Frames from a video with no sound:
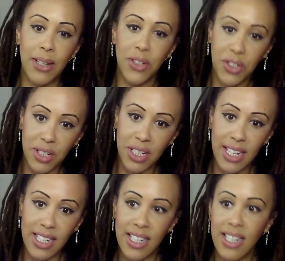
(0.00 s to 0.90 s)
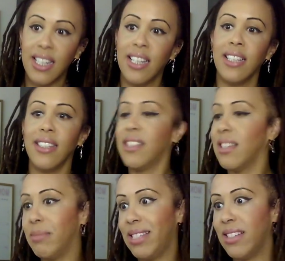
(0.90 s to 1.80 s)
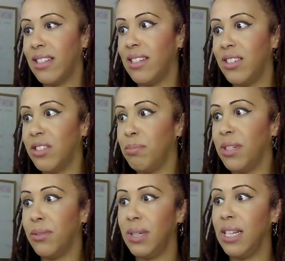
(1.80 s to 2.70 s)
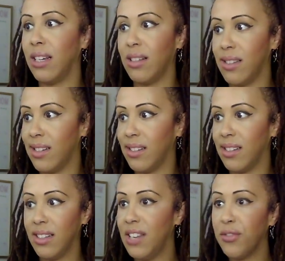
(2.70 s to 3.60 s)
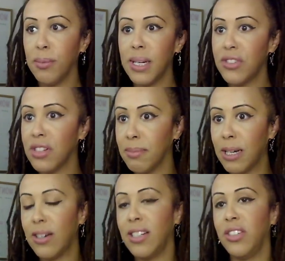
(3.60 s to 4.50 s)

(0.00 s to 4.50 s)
You should like it says basically you should be reading all the information about it.